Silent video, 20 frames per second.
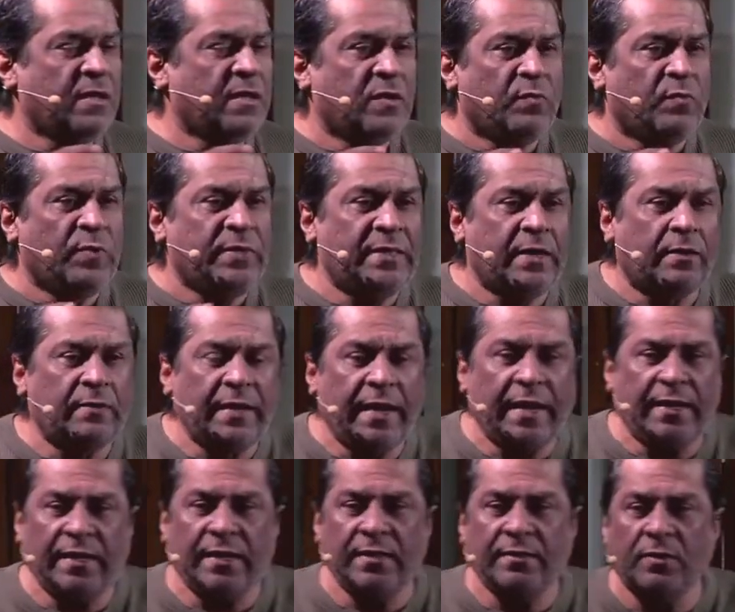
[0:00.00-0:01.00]
without
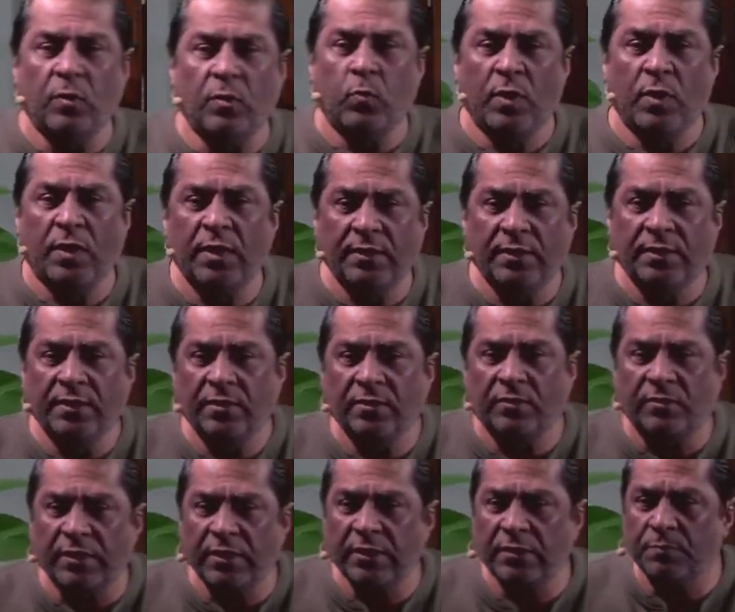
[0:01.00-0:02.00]
letting the word
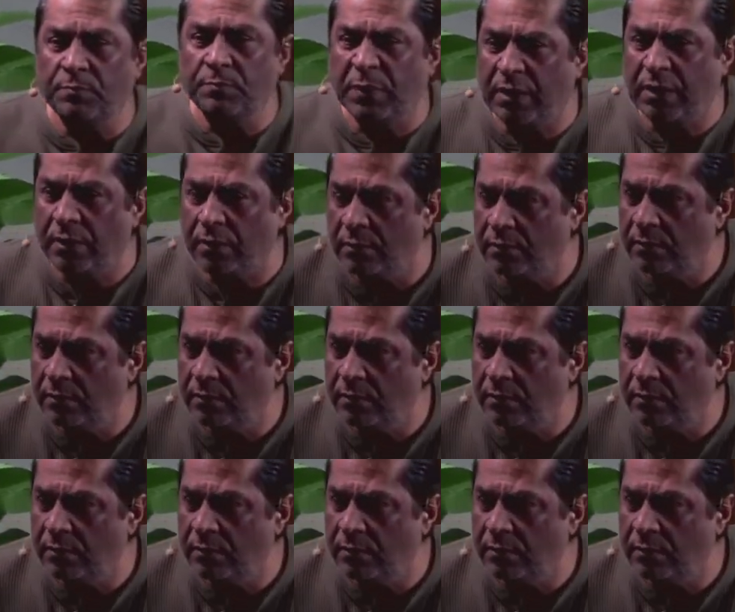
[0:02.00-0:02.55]
read me.